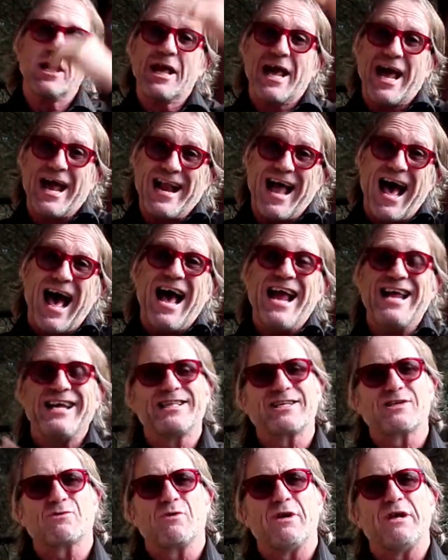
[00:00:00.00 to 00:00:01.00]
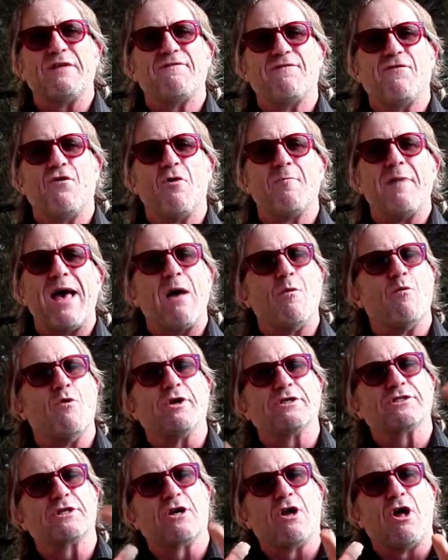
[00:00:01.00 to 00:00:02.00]
An A3 format
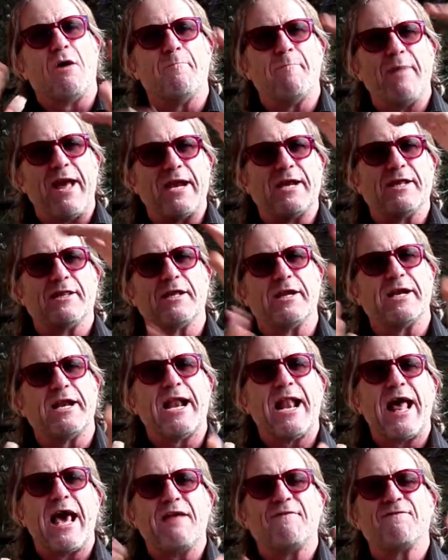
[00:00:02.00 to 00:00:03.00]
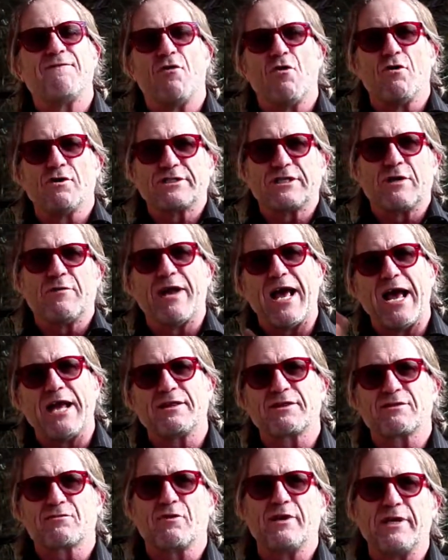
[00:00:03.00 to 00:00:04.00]
works a lot better than an A4, so an
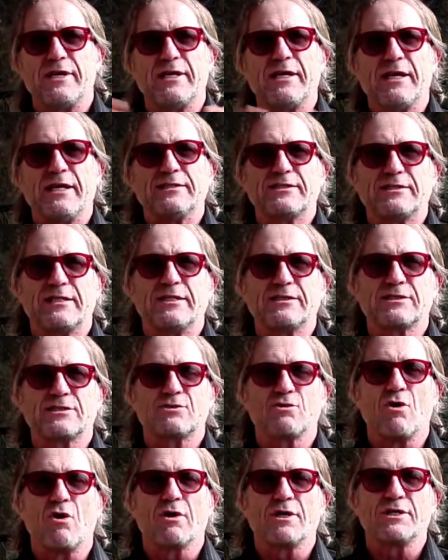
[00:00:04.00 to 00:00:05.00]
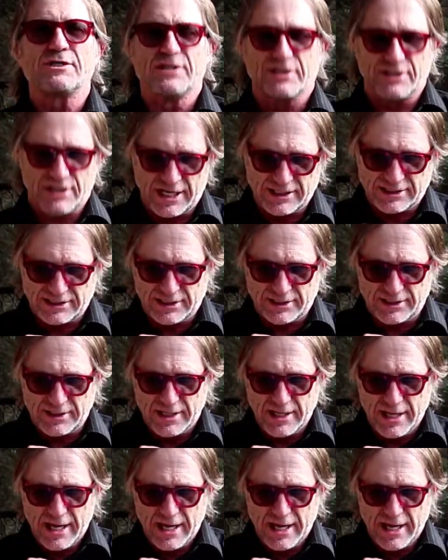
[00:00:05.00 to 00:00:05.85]
A3 is strongly suggested.